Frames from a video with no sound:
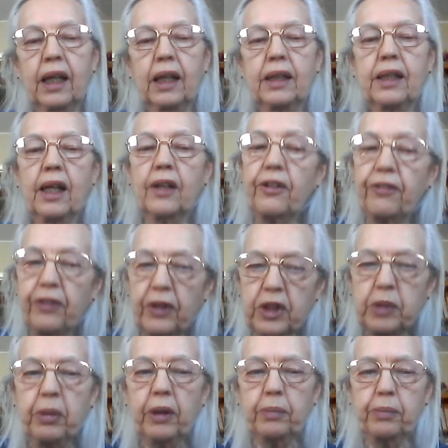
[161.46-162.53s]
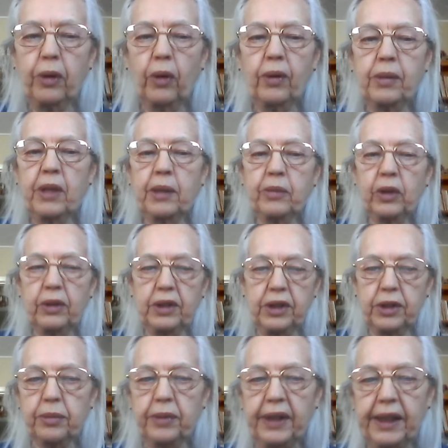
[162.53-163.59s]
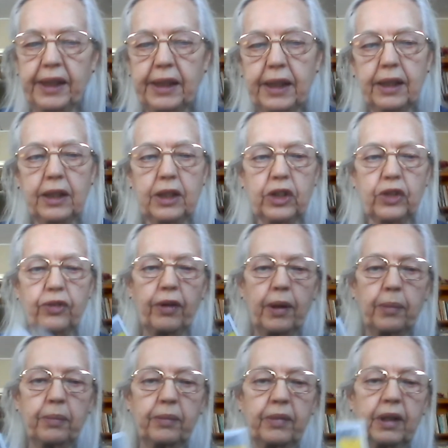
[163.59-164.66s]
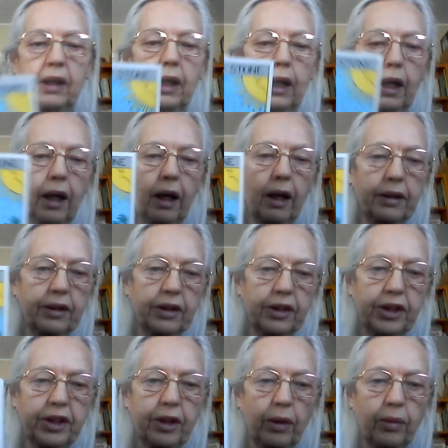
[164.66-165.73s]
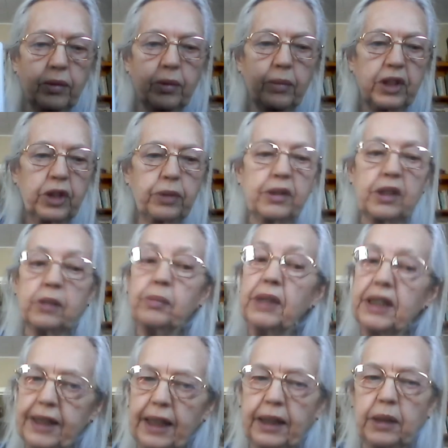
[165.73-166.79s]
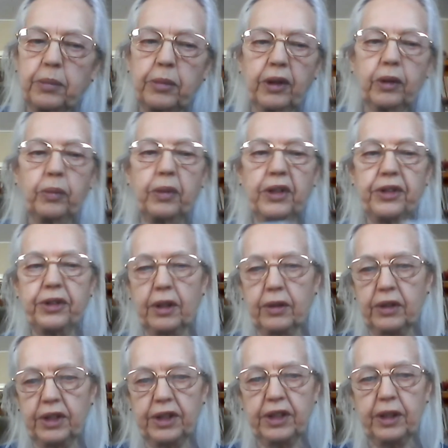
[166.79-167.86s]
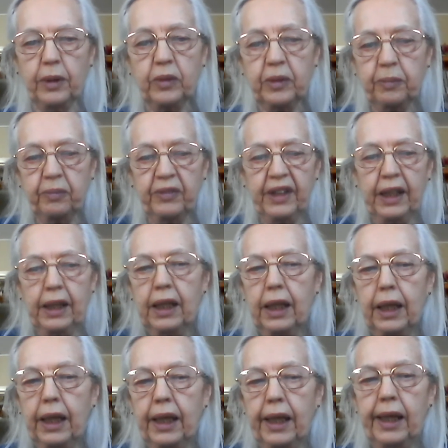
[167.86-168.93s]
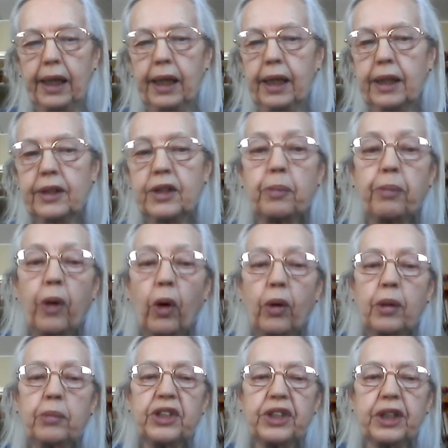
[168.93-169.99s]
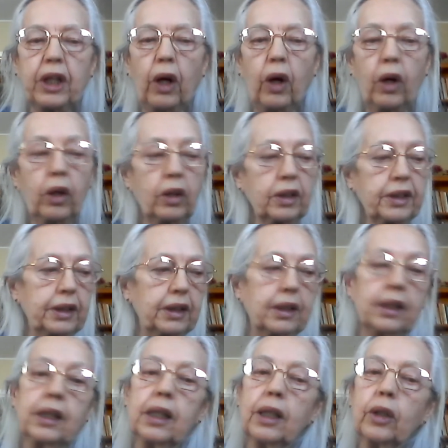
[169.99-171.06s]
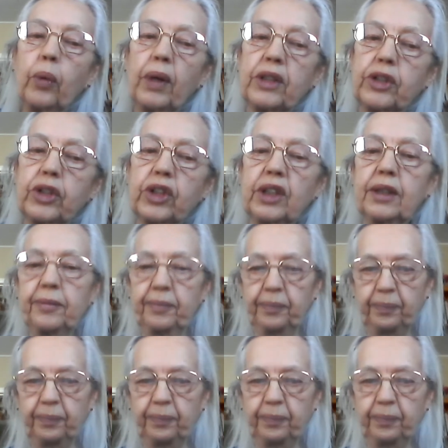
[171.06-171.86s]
Now, the first poem I'm going to read is from Heart and Stone, which was my second book with Turnstone. And the poem is called Question.